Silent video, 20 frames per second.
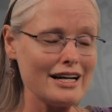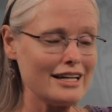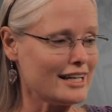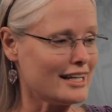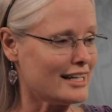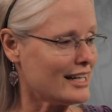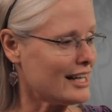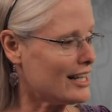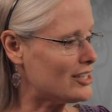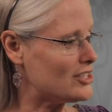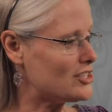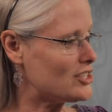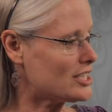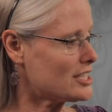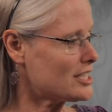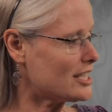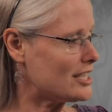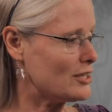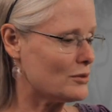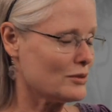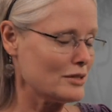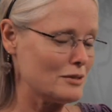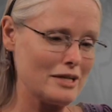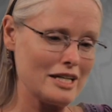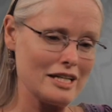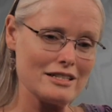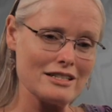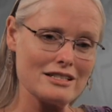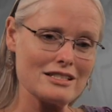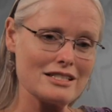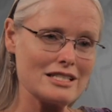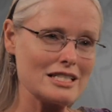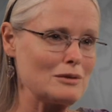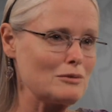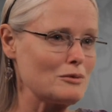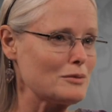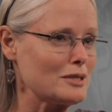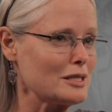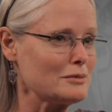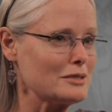I just, the man doesn't seem to
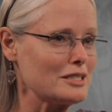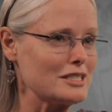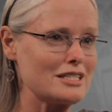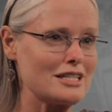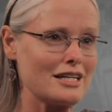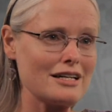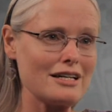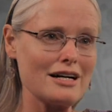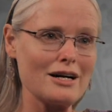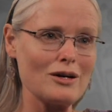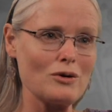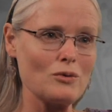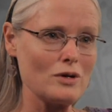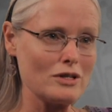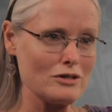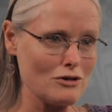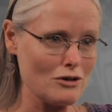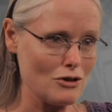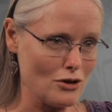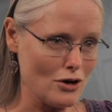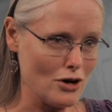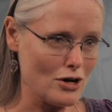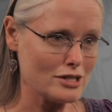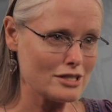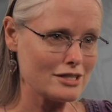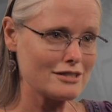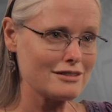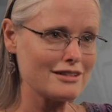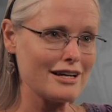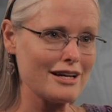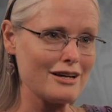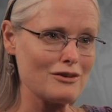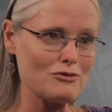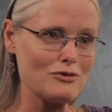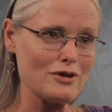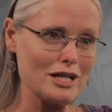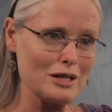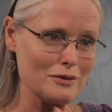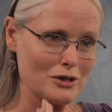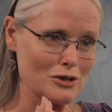be able to stay on one thought and
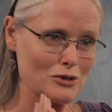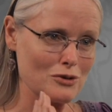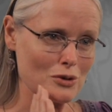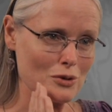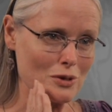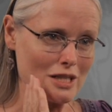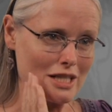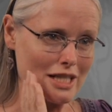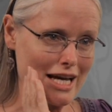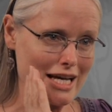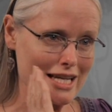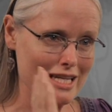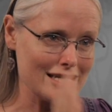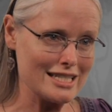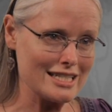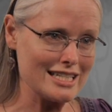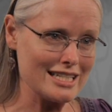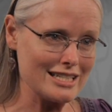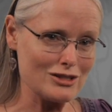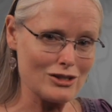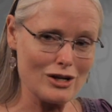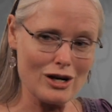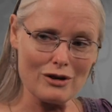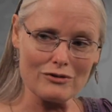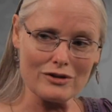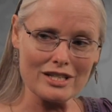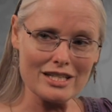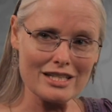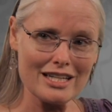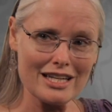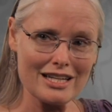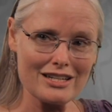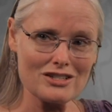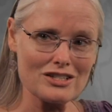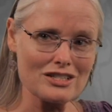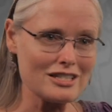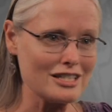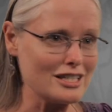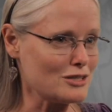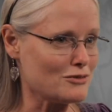follow it through to the end. He's off on a tangent.
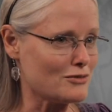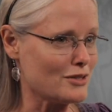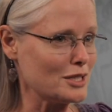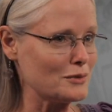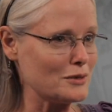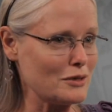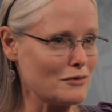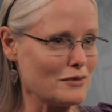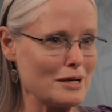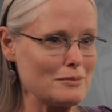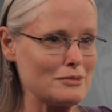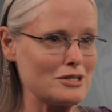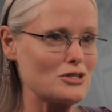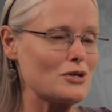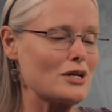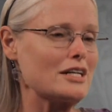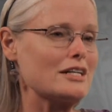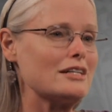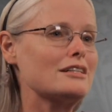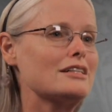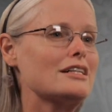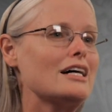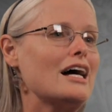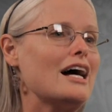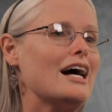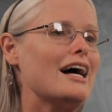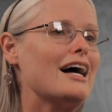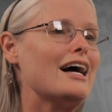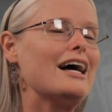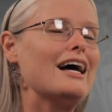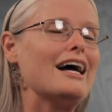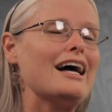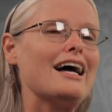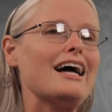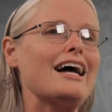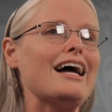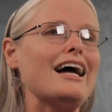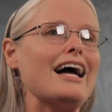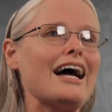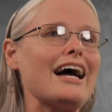He's following a rabbit trail.
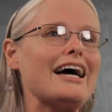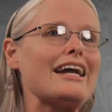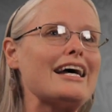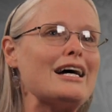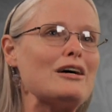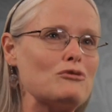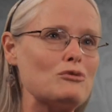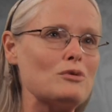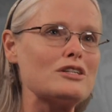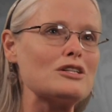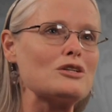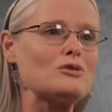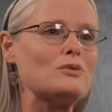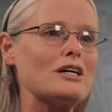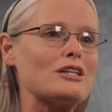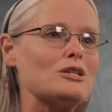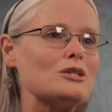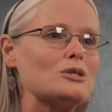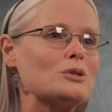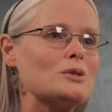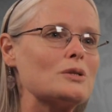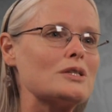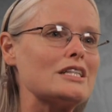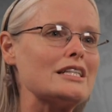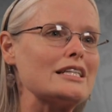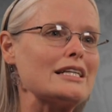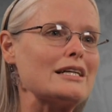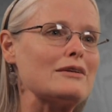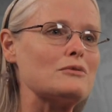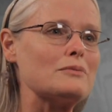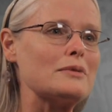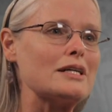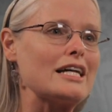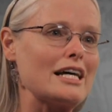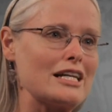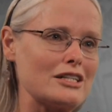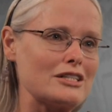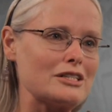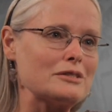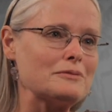And I have wondered why the Lord didn't give him an
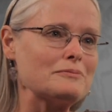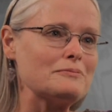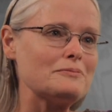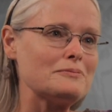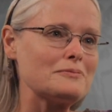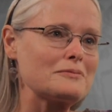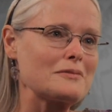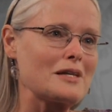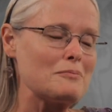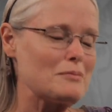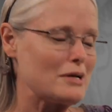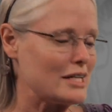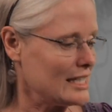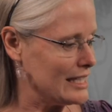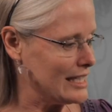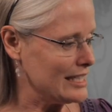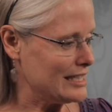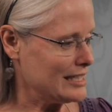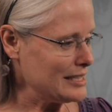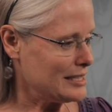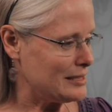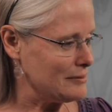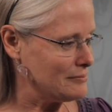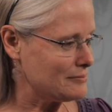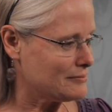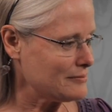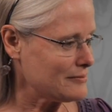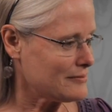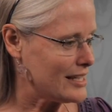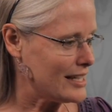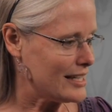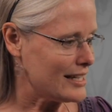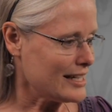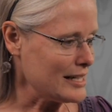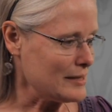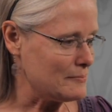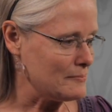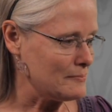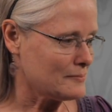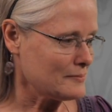editor, but he didn't.
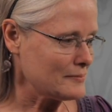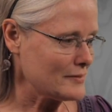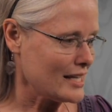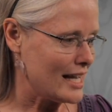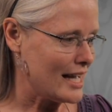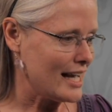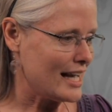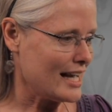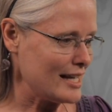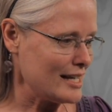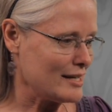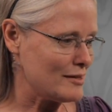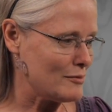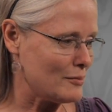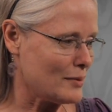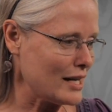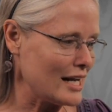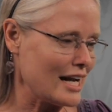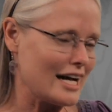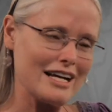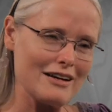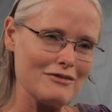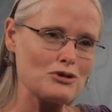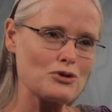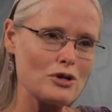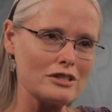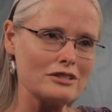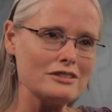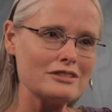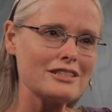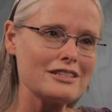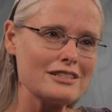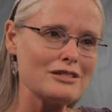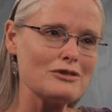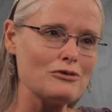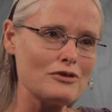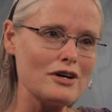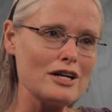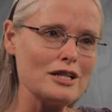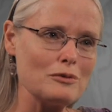But I have struggled to
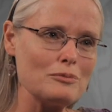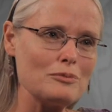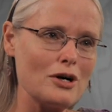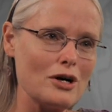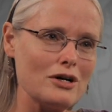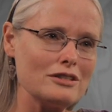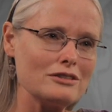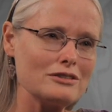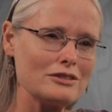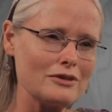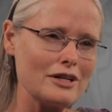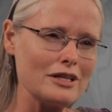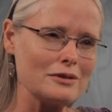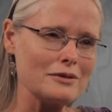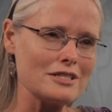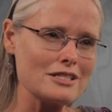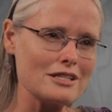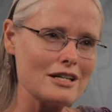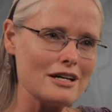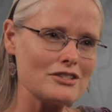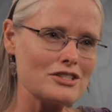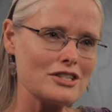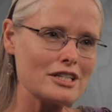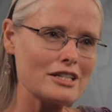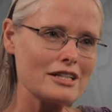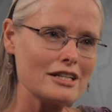follow Paul, follow his logic.